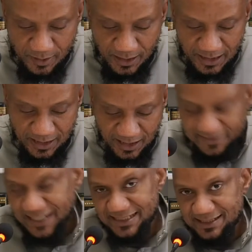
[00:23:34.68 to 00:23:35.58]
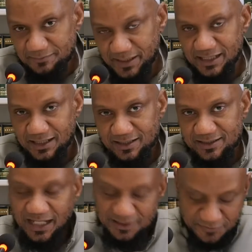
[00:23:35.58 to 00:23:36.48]
of hadith being
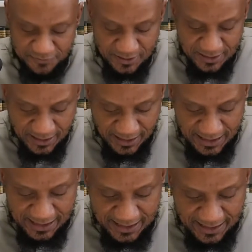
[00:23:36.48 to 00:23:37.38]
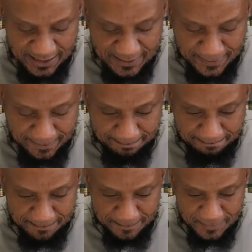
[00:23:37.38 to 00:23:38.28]
da'if.
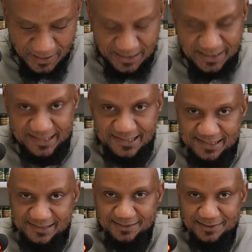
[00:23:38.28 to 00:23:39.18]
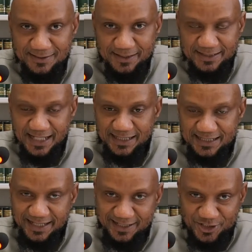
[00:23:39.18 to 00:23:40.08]
In the next lesson, that the
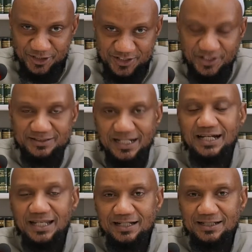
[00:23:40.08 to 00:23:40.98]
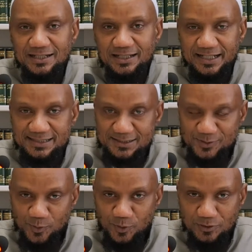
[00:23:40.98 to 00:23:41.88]
intention, inshallah ta'ala, is
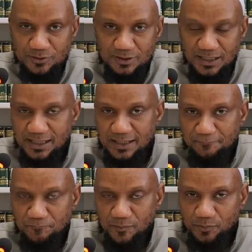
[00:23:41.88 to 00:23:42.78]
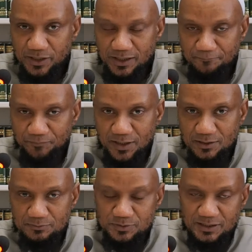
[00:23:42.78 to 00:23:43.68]
to
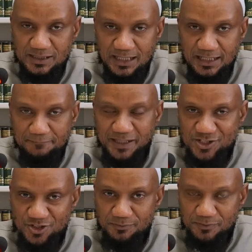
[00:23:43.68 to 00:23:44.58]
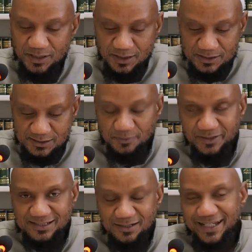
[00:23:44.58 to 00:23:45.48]
mention
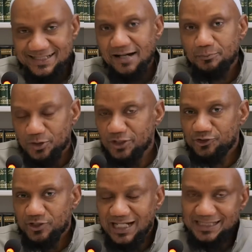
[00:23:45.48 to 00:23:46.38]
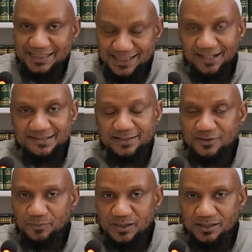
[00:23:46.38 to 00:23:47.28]
some example concerning hadith that are said
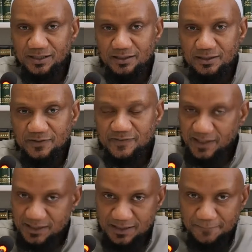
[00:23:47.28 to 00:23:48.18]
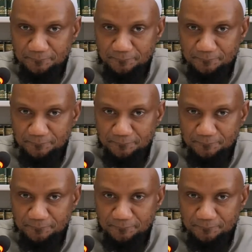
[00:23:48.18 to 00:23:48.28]
to be sahih,